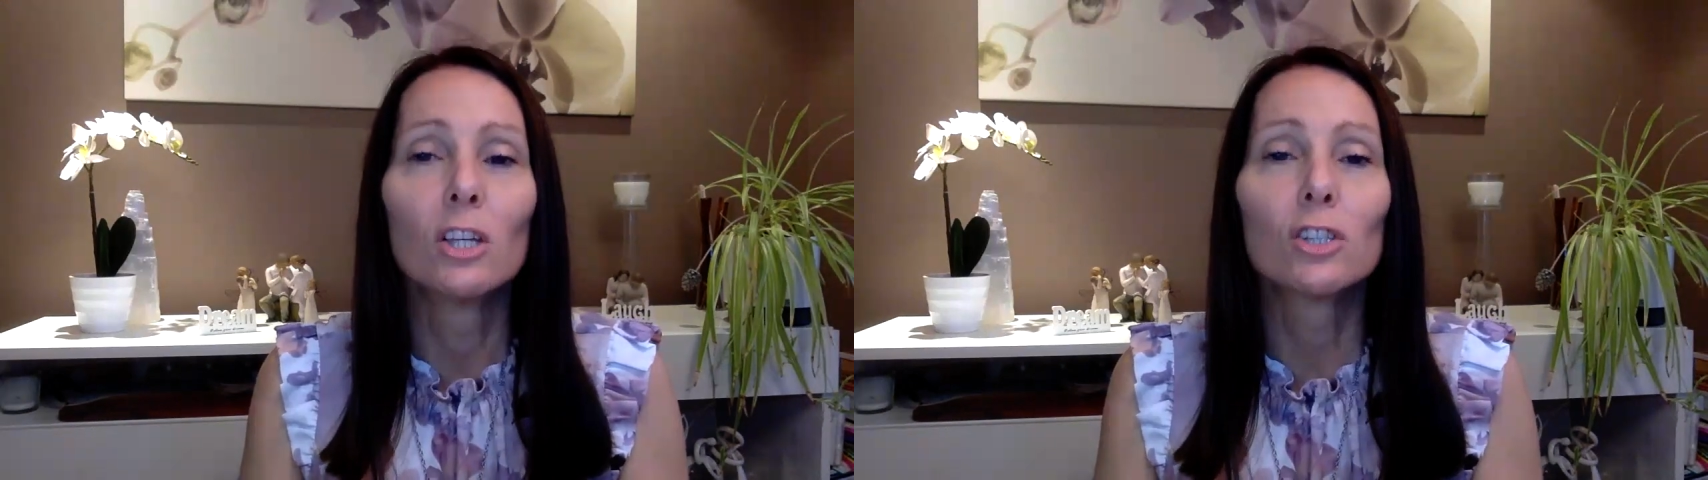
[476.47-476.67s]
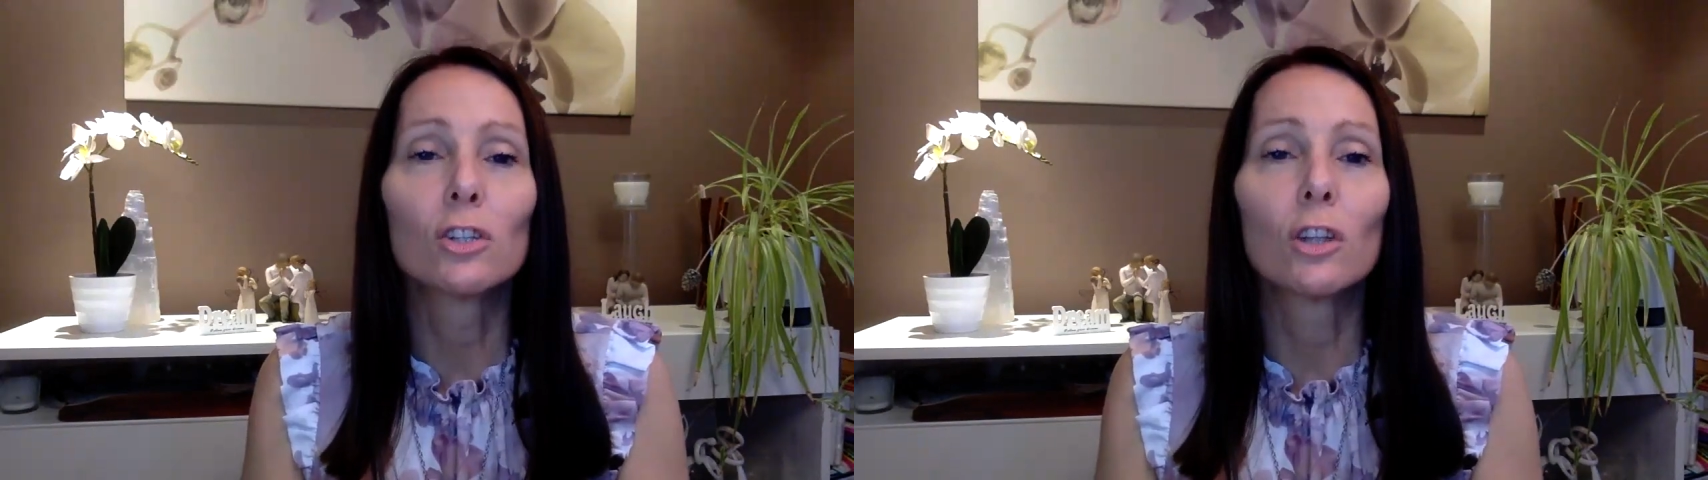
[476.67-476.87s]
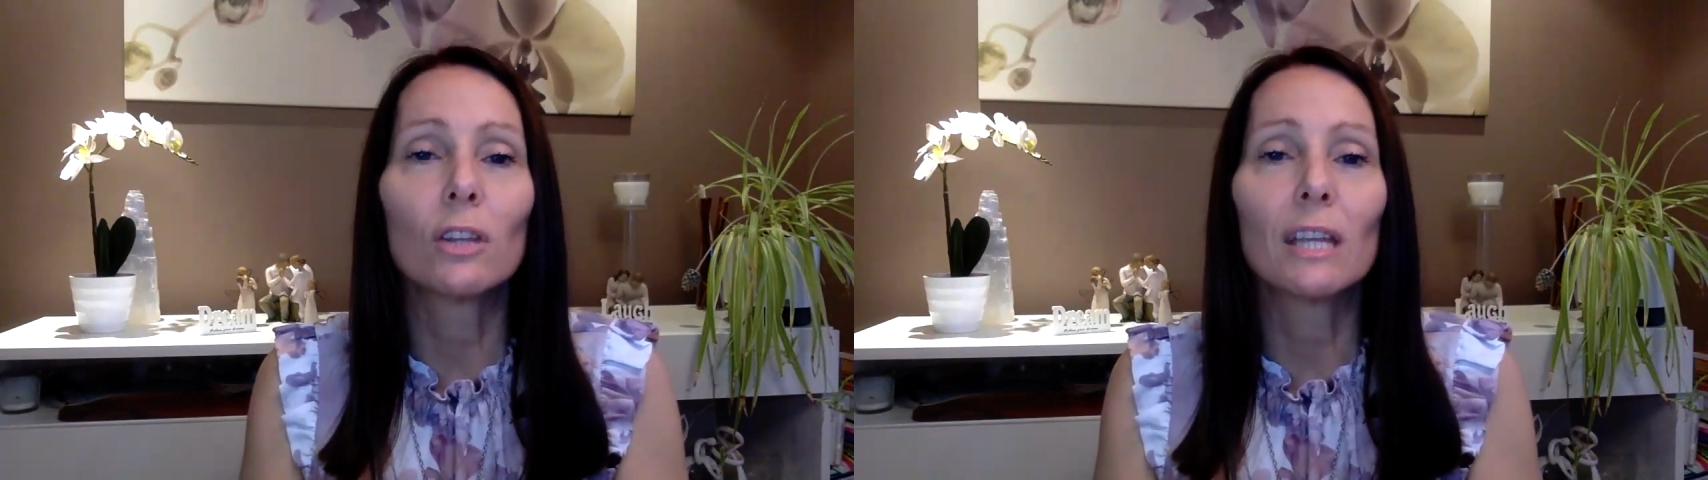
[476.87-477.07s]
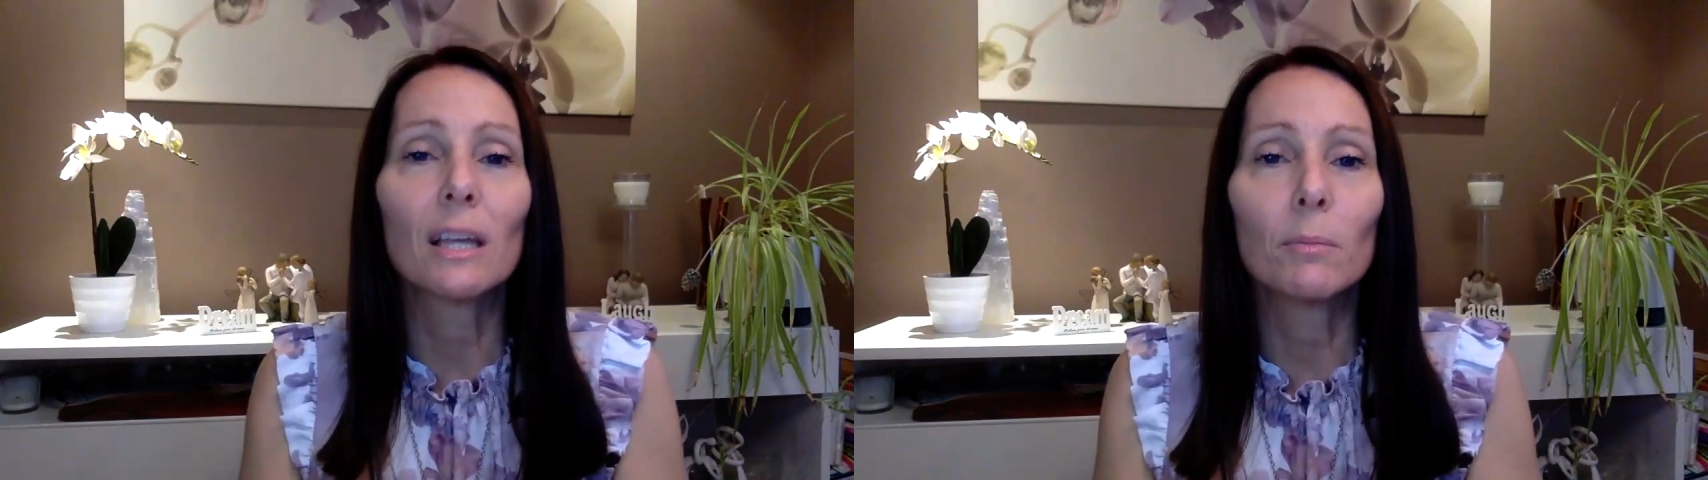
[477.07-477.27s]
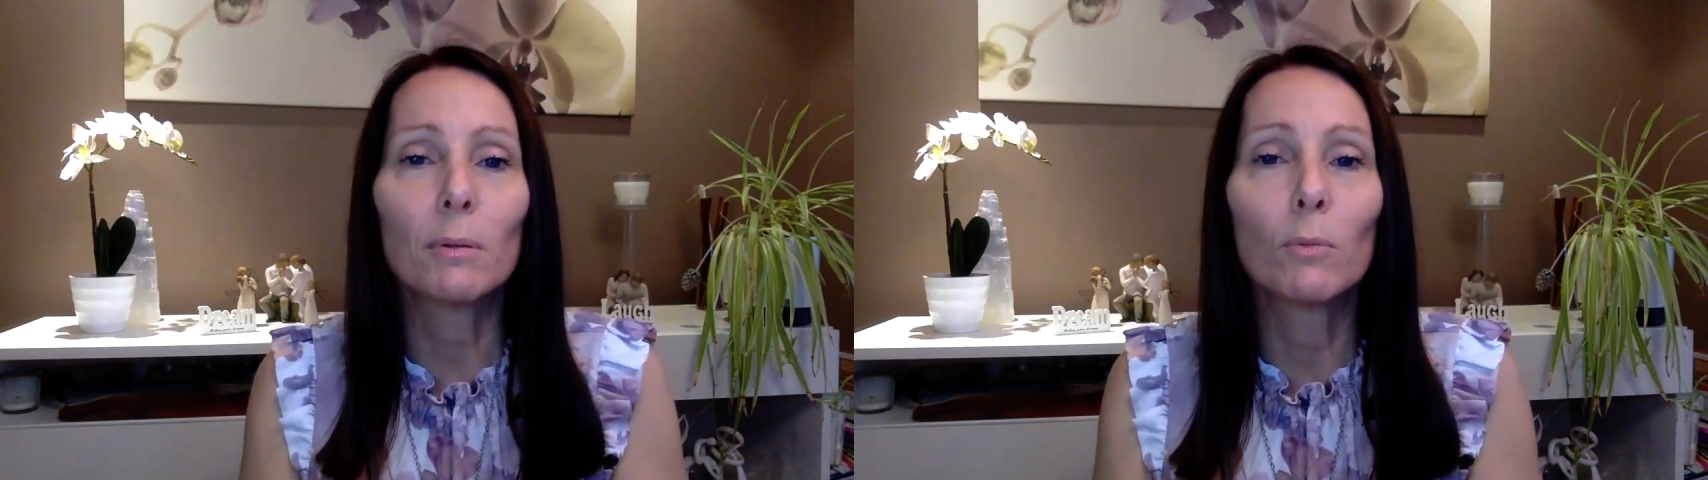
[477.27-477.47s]
so that they
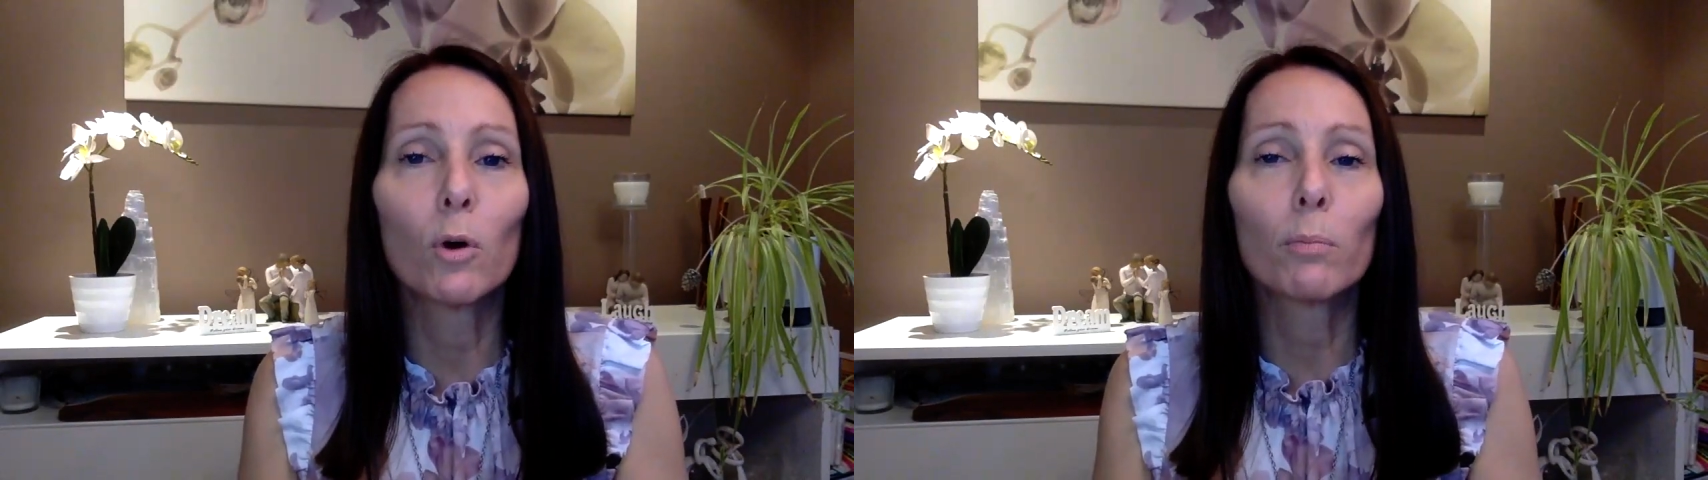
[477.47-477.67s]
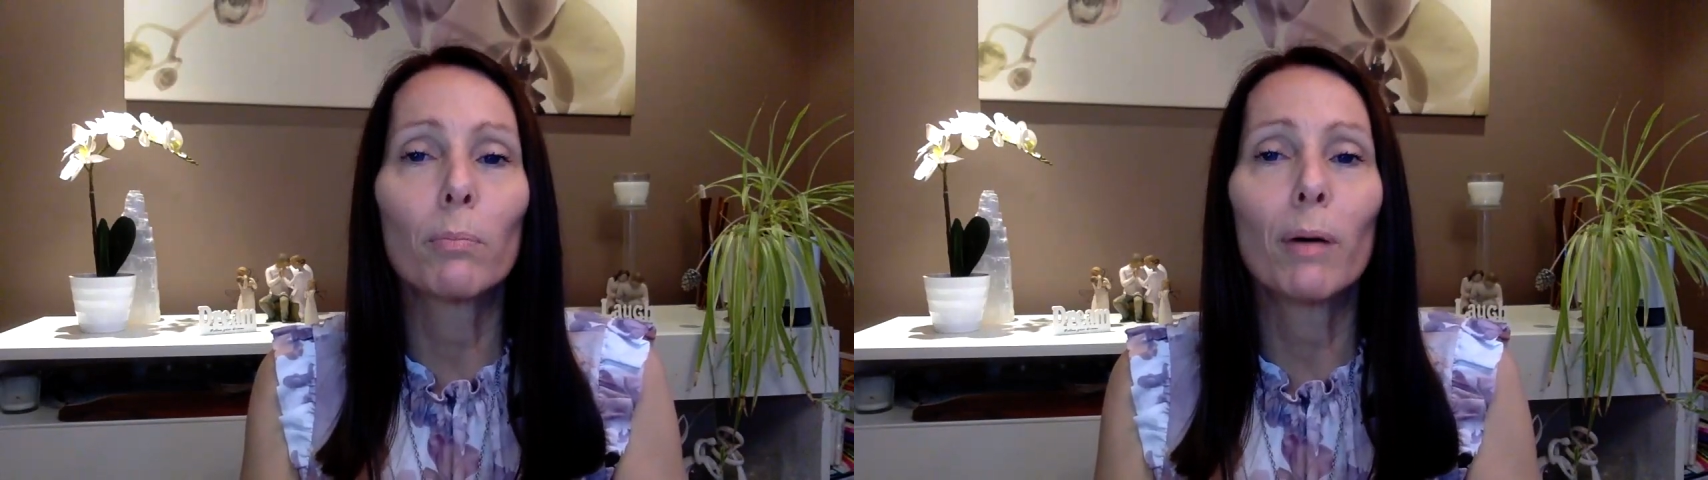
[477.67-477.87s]
can be more